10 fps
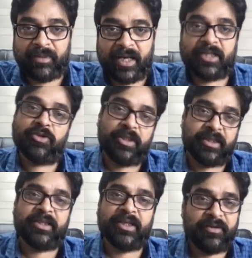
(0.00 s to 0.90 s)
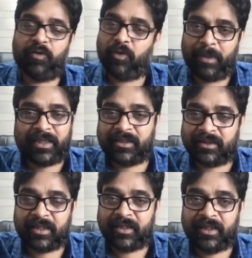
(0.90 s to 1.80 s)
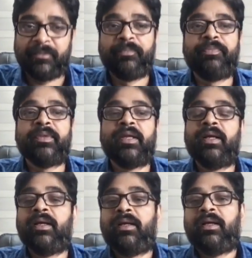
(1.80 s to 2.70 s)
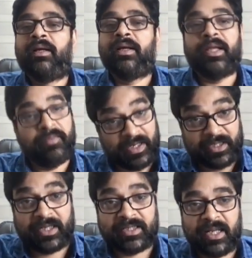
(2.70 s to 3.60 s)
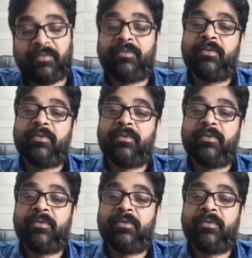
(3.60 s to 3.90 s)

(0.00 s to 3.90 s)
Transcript: Actually, 3-4 methods are there in vector itself.